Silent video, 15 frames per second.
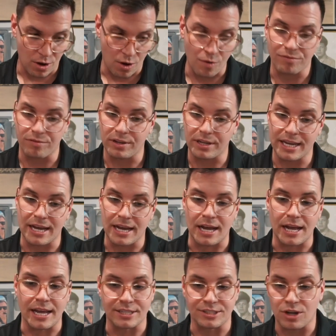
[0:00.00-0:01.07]
hopefully
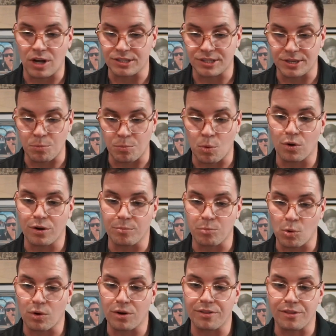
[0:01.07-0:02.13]
exhausting more and
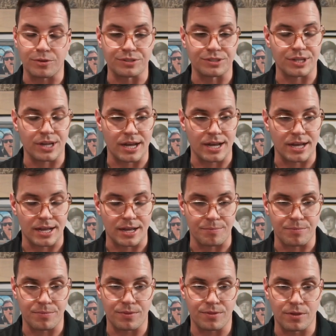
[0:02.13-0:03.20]
more those
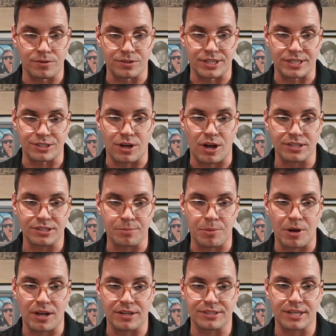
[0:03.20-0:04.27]
exhaust
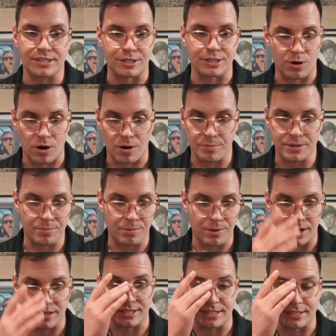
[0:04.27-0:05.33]
deposits and carbon
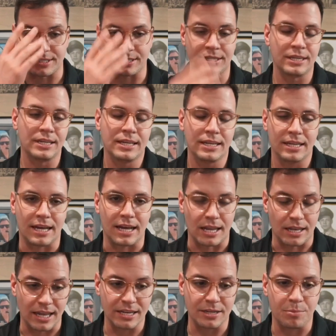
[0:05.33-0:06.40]
deposits,
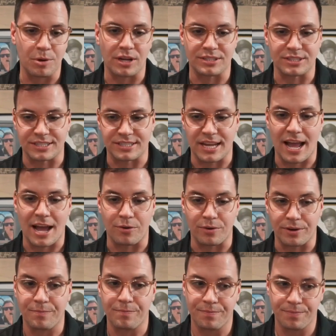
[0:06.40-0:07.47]
lead deposits
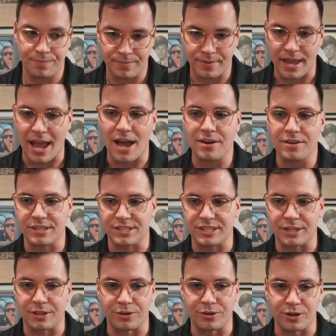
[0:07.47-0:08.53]
out of the
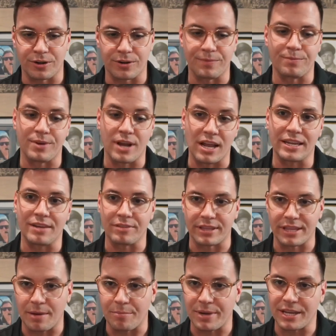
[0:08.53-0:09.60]
cylinder, not
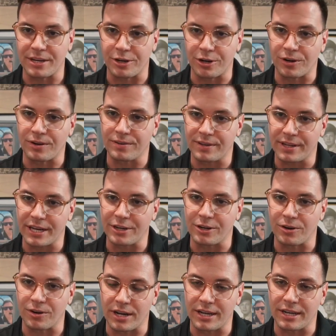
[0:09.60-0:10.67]
leaving them in
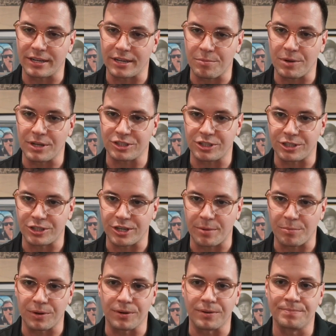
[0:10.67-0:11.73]
your combustion
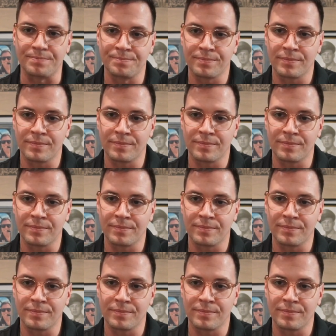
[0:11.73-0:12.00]
chamber.